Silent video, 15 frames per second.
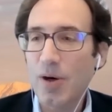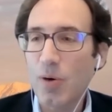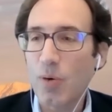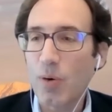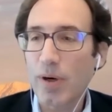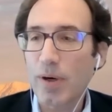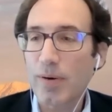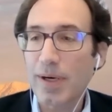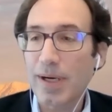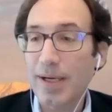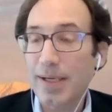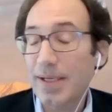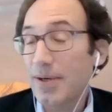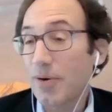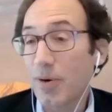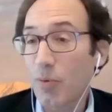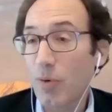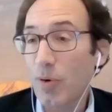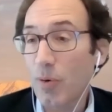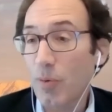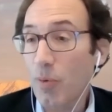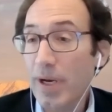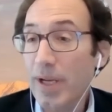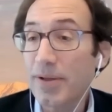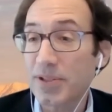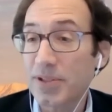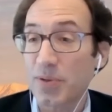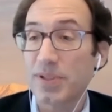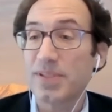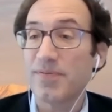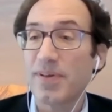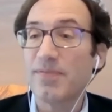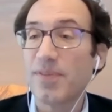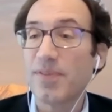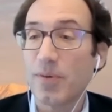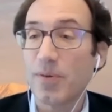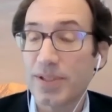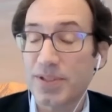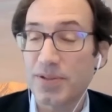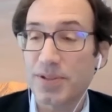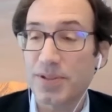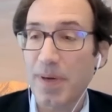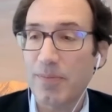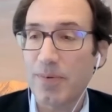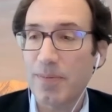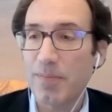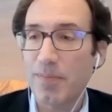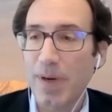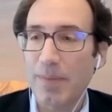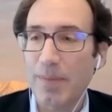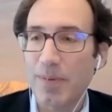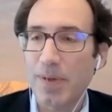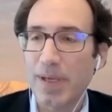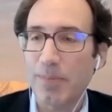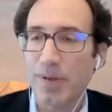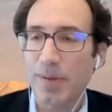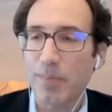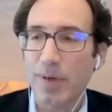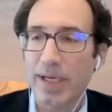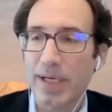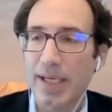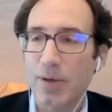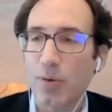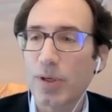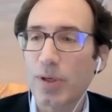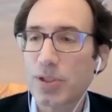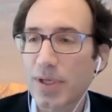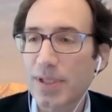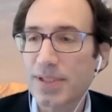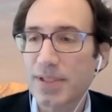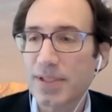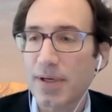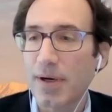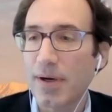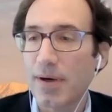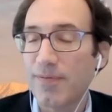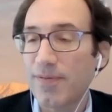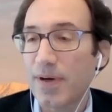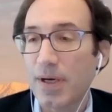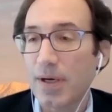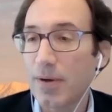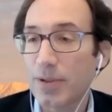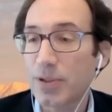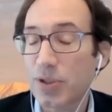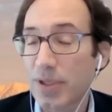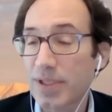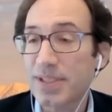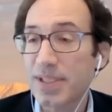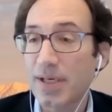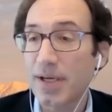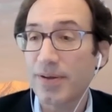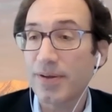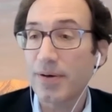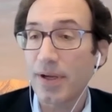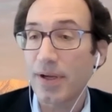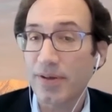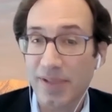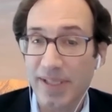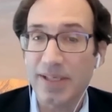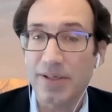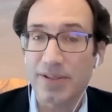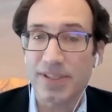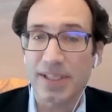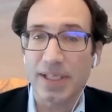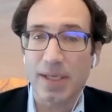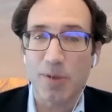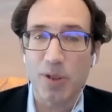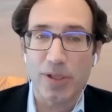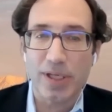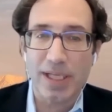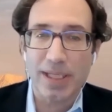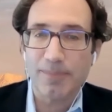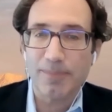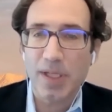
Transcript: Or what other sorts of influencers might be able to bring in, or trusted other leaders in the community.